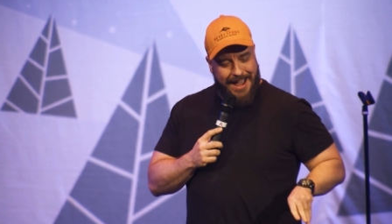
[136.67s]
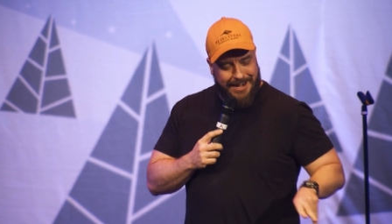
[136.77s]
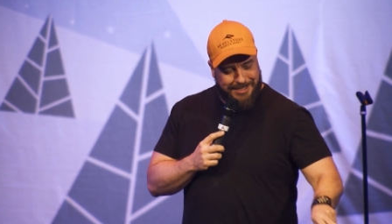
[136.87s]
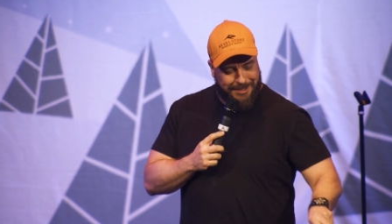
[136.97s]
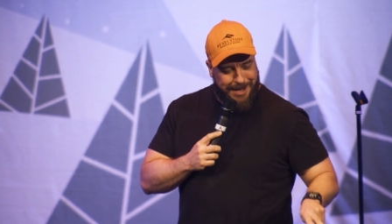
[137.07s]

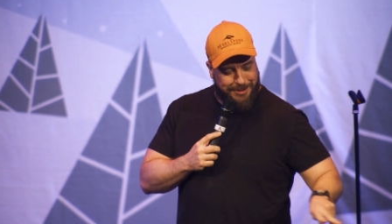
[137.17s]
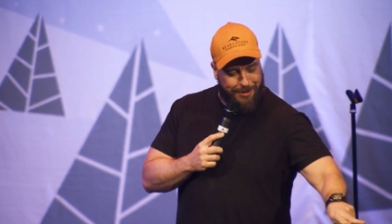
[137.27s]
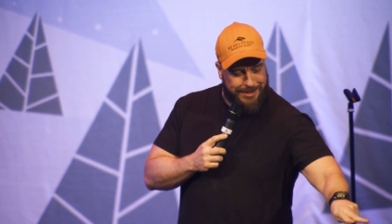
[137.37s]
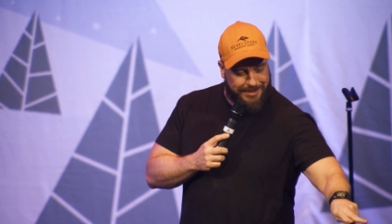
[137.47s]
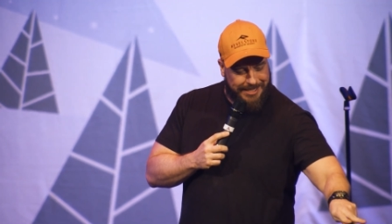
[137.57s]
And he slides
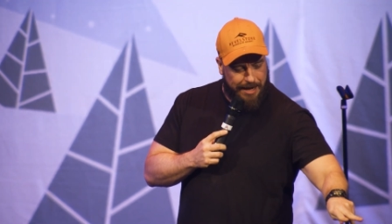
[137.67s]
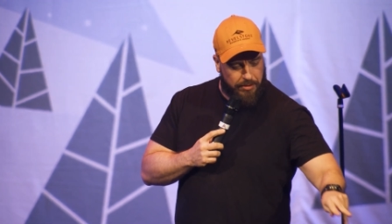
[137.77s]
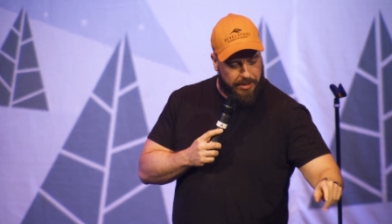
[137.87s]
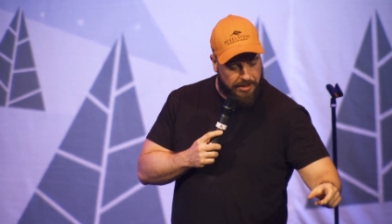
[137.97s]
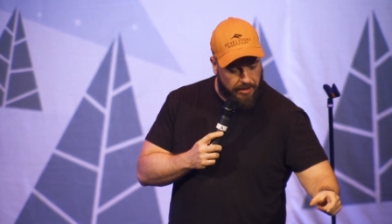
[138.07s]
across the
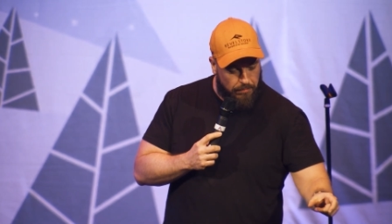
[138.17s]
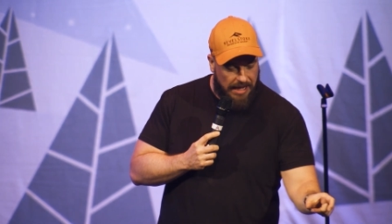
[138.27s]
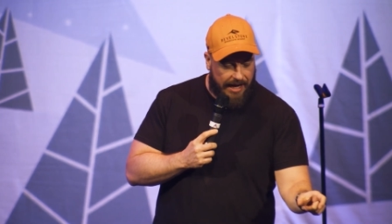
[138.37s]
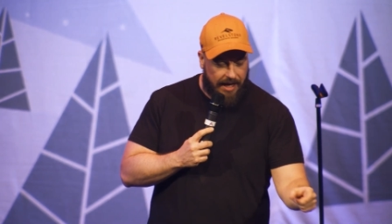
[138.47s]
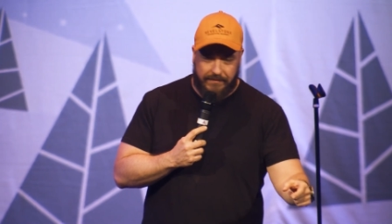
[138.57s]
table this little
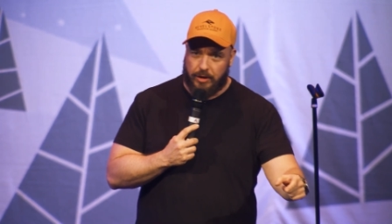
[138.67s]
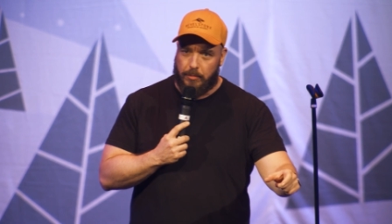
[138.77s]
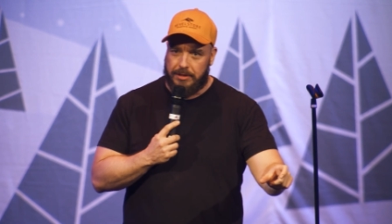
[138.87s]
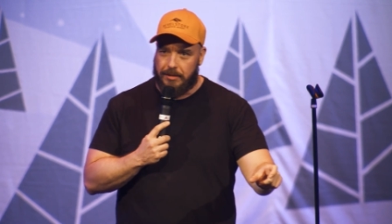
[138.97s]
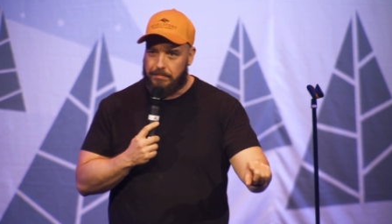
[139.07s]
black
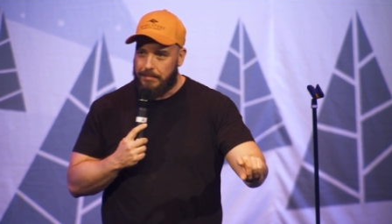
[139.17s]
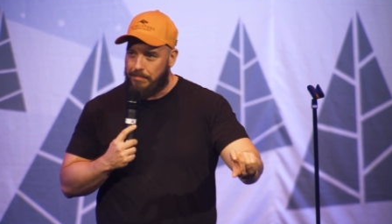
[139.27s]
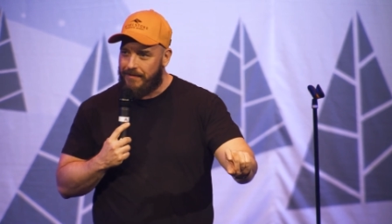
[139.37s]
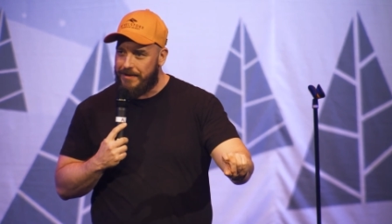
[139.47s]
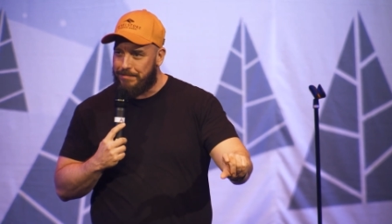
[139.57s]
envelope, little
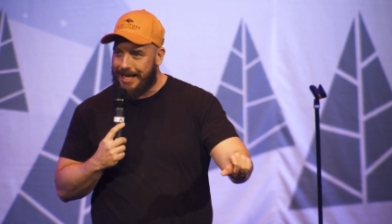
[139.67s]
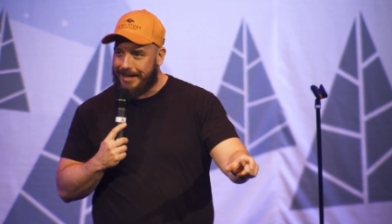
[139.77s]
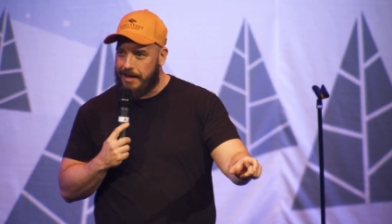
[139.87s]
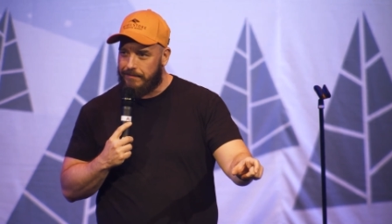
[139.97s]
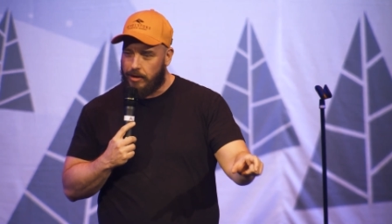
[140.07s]
puffy
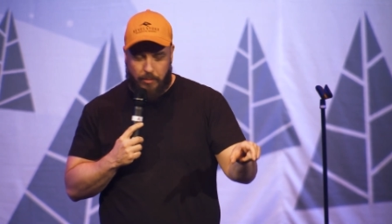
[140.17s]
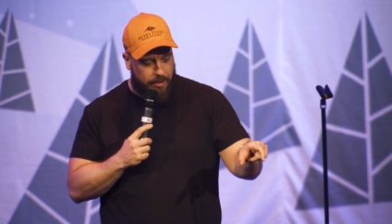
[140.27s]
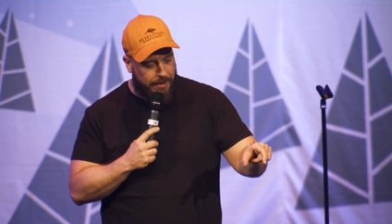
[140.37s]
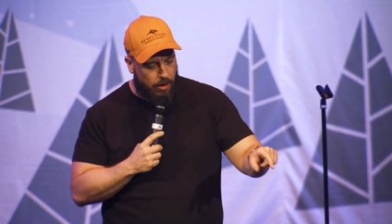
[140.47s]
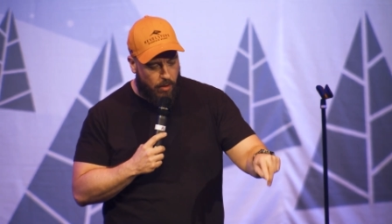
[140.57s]
black envelope
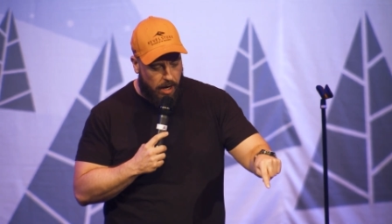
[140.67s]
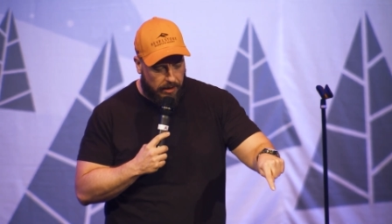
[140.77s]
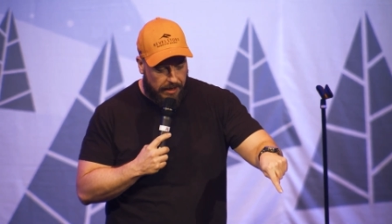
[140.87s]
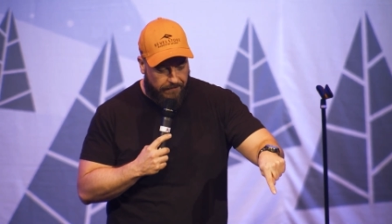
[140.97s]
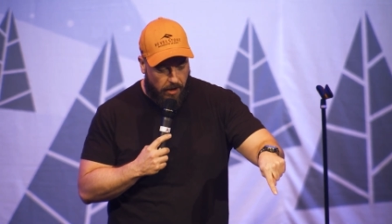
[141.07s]
with a
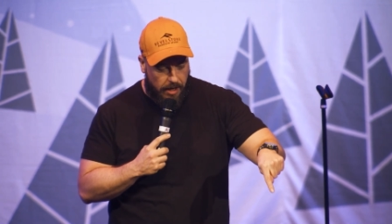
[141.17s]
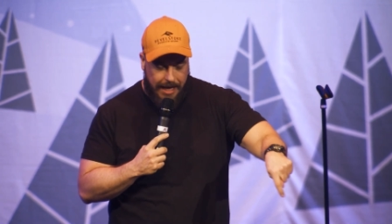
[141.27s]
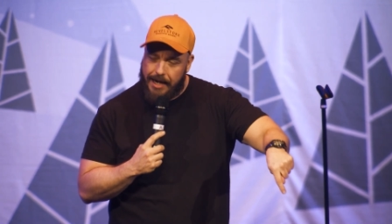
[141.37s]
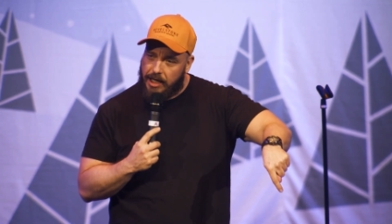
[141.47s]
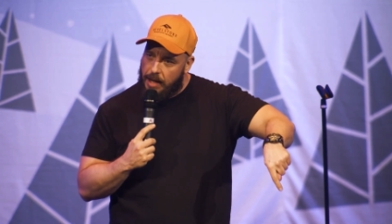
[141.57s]
marijuana leaf on
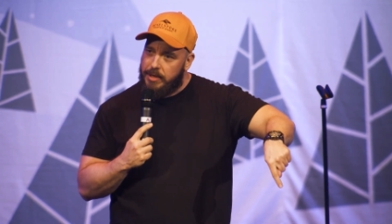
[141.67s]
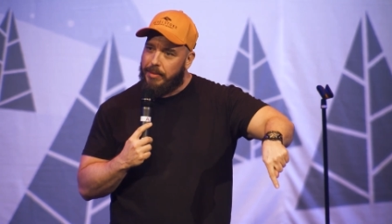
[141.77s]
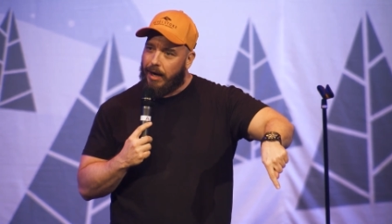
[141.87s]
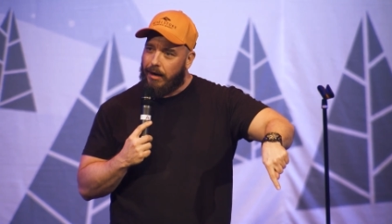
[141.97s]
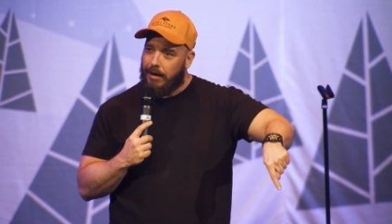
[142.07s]
it and a gummy
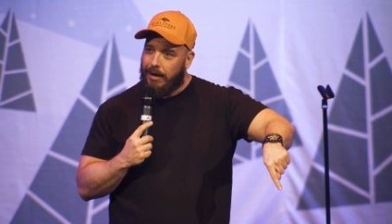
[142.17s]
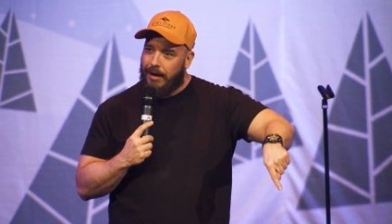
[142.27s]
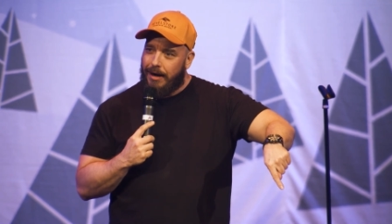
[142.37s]
bear.